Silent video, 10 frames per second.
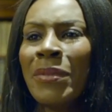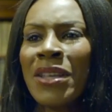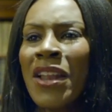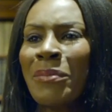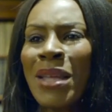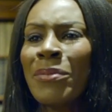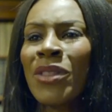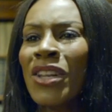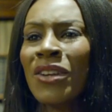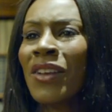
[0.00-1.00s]
you know
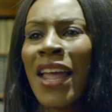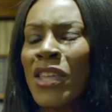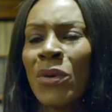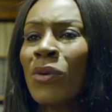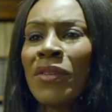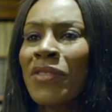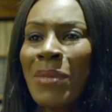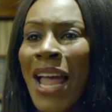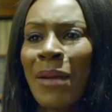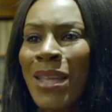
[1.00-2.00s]
people that look like you, all of the
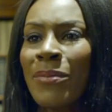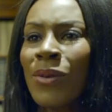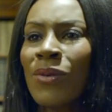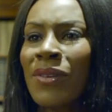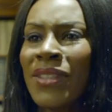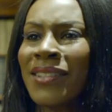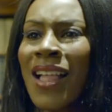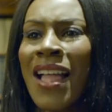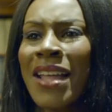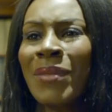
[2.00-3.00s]
black people all of the
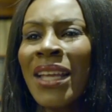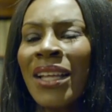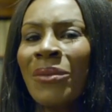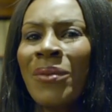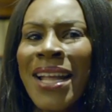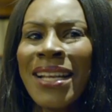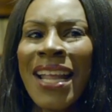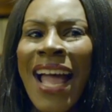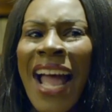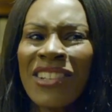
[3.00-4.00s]
time.
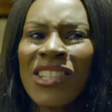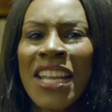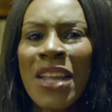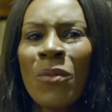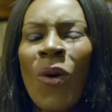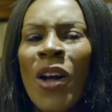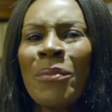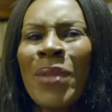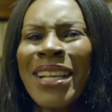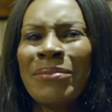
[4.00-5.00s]
When actually,
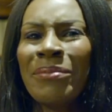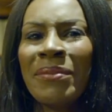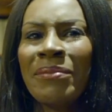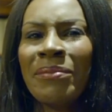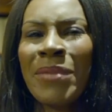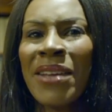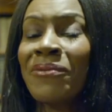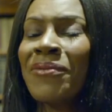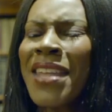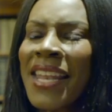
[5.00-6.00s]
what by by
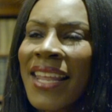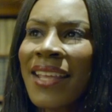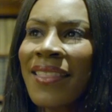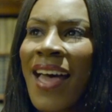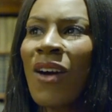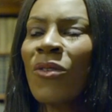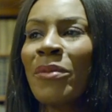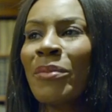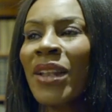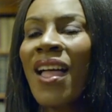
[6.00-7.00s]
feeling that
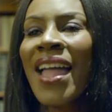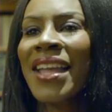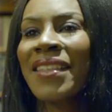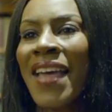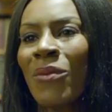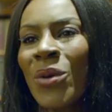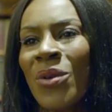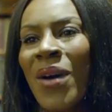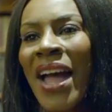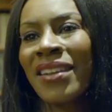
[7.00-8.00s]
or implying that,
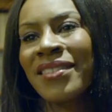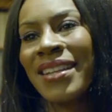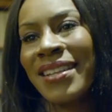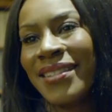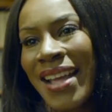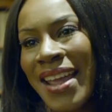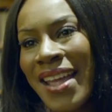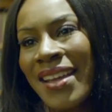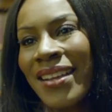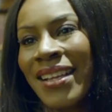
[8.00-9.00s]
what you're actually
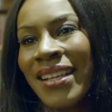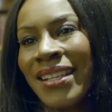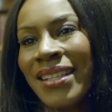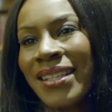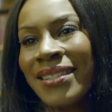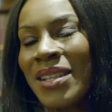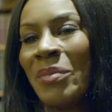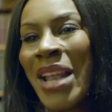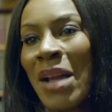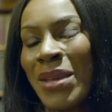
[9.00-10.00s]
saying is
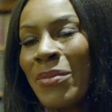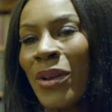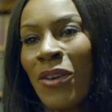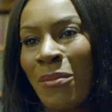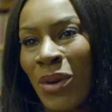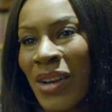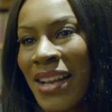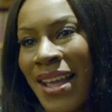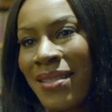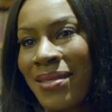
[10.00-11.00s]
that black people are a
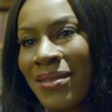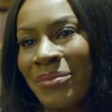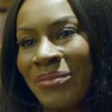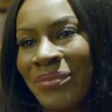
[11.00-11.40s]
monolith